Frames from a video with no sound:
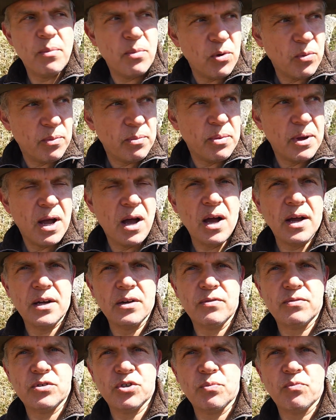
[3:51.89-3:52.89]
but we're
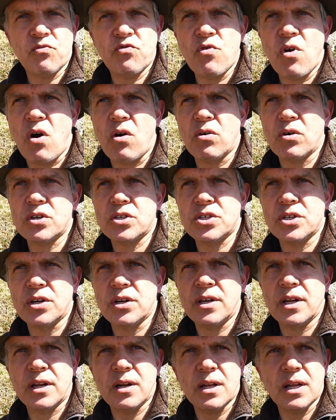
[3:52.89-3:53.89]
behind some rocks
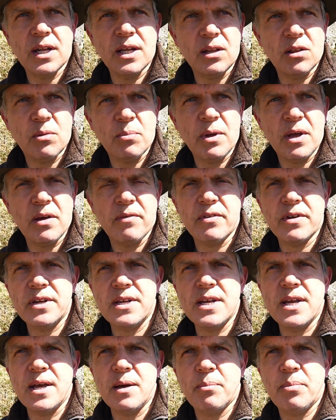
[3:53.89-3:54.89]
and in a little bit of a
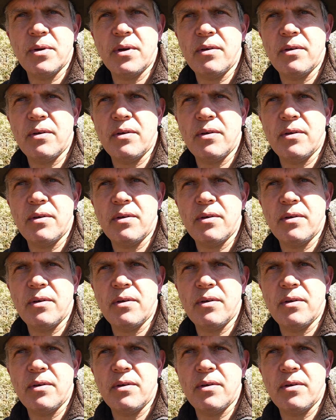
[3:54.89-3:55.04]
dip.